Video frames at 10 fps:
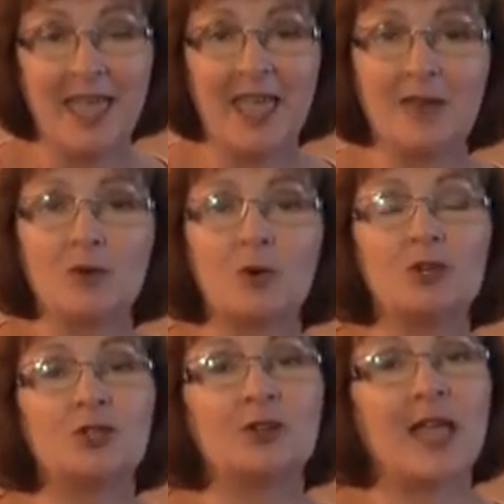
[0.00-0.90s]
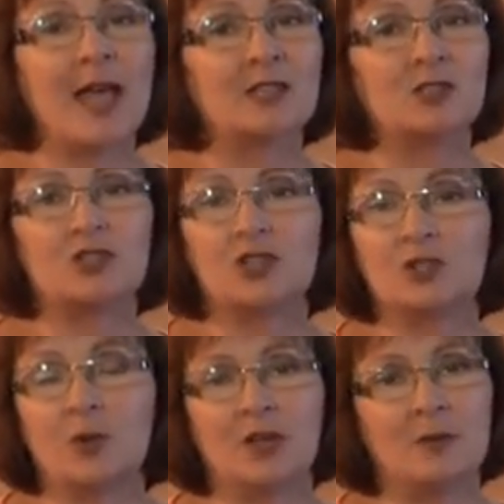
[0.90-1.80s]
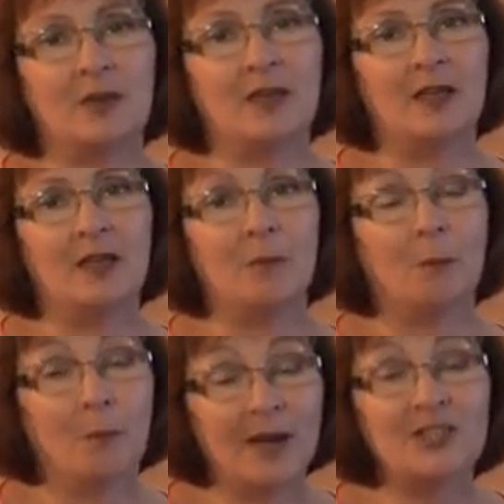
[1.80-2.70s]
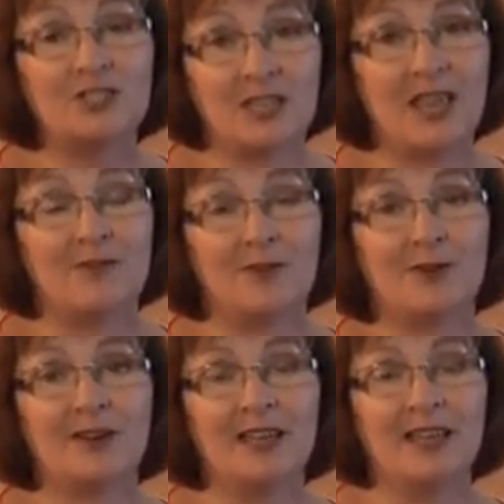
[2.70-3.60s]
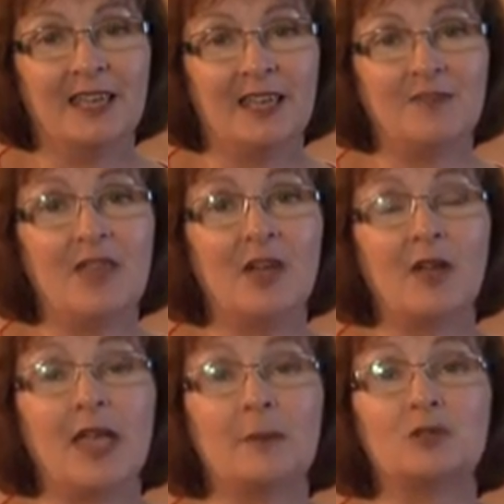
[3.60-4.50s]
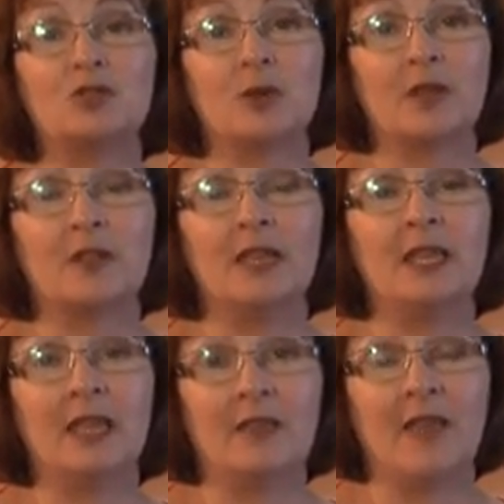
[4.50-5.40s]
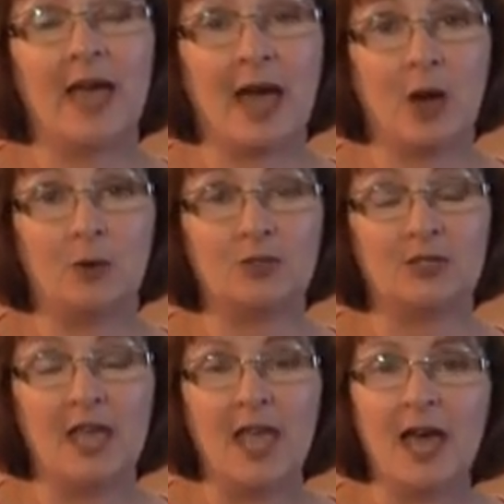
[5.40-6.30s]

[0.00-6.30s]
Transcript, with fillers: And of course, your cats are just going to be much safer if they are kept strictly in the house.